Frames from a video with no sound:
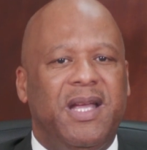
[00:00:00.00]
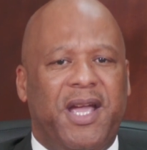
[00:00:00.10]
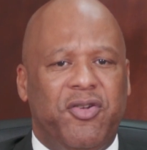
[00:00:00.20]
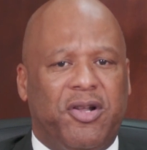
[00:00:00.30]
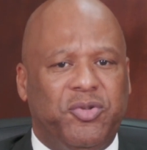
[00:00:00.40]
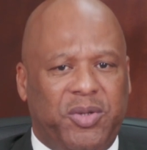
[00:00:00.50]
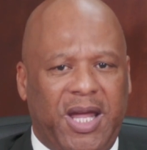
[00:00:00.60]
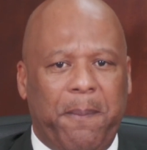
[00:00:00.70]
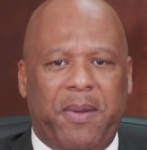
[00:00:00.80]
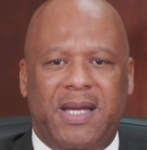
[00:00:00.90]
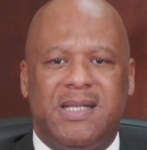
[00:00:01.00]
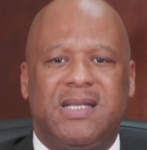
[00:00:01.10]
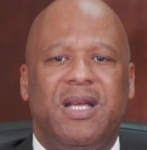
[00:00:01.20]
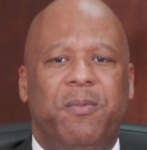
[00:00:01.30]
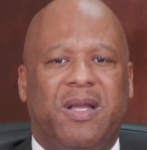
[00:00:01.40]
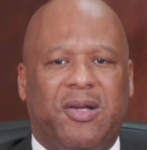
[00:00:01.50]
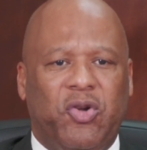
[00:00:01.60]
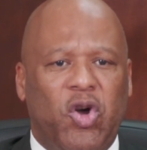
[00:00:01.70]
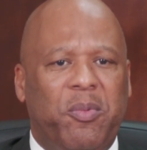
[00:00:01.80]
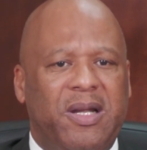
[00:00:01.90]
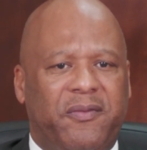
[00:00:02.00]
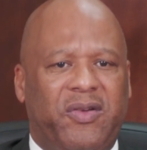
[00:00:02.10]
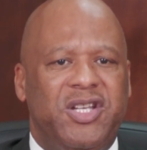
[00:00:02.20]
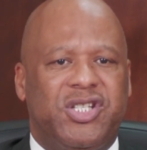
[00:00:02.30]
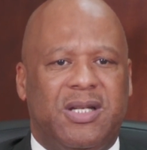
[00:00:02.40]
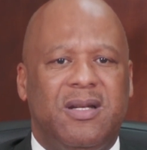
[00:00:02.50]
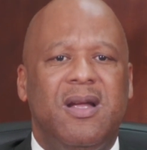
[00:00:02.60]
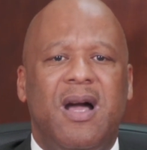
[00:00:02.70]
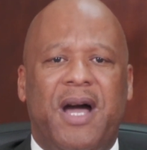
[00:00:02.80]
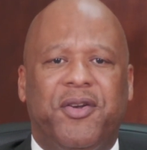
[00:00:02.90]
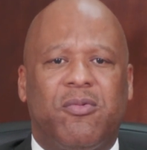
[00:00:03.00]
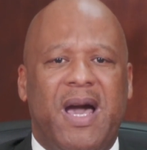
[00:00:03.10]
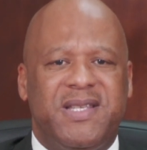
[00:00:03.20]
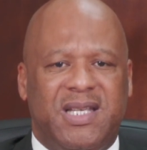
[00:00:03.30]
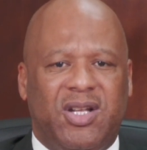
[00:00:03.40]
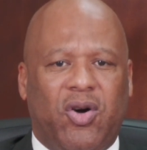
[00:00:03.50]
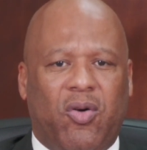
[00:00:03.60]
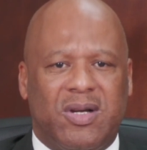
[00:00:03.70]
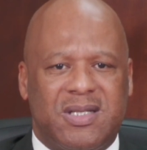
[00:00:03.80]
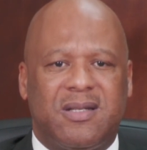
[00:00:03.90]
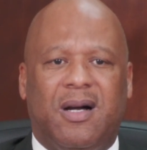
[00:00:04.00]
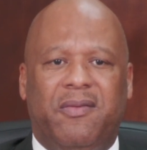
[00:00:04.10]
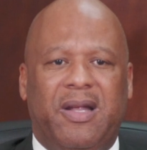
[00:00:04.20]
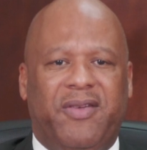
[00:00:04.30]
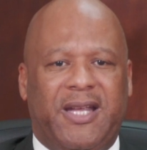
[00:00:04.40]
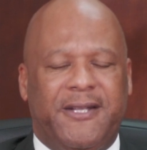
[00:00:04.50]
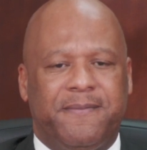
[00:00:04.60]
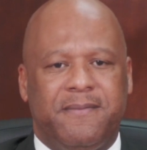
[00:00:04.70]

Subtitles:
in order to keep pace with global inflation and the rising cost of living.